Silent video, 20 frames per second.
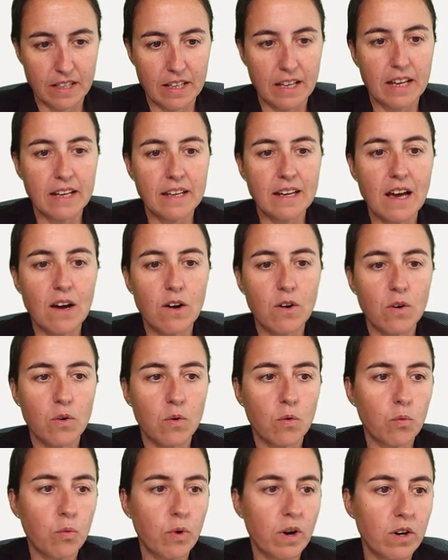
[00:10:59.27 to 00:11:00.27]
And now
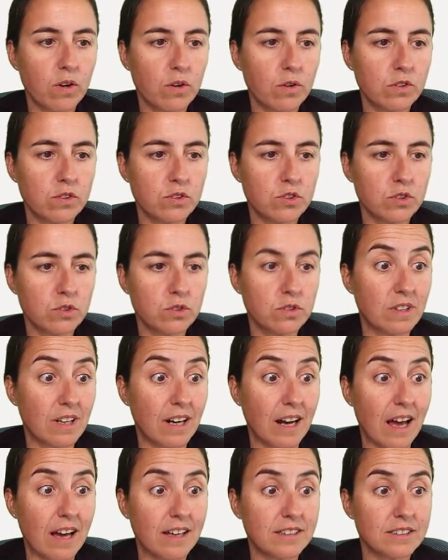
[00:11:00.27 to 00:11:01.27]
we're going to do the
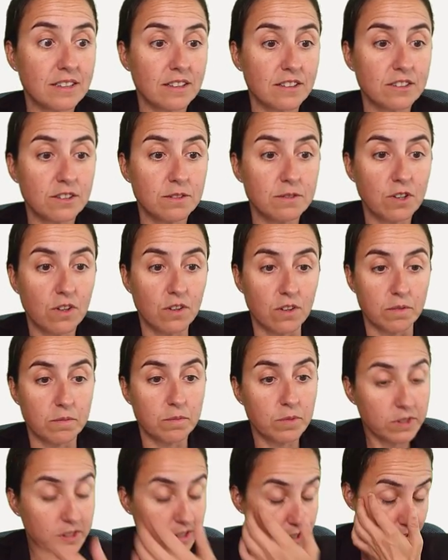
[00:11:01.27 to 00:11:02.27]
last custom column,
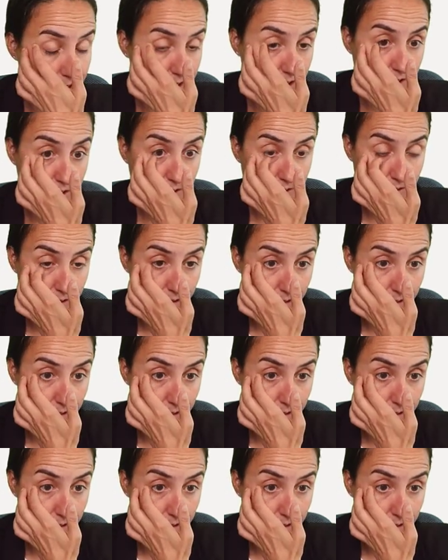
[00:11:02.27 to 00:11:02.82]
which is